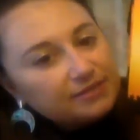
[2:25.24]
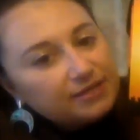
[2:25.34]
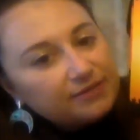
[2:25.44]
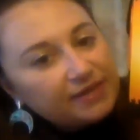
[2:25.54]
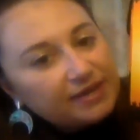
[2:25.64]

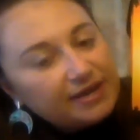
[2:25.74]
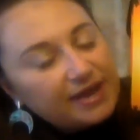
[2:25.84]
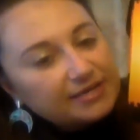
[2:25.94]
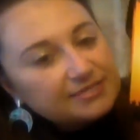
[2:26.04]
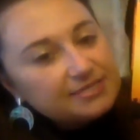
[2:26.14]
And then
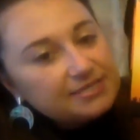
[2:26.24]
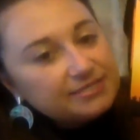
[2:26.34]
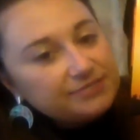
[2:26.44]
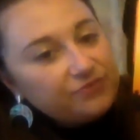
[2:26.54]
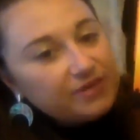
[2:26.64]
next
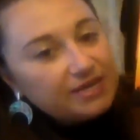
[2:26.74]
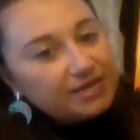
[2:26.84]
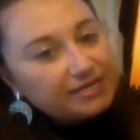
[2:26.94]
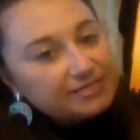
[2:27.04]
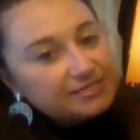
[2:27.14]
is
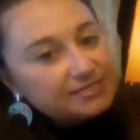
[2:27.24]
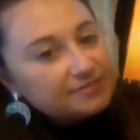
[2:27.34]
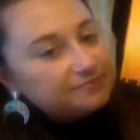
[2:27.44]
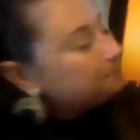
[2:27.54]
Venus.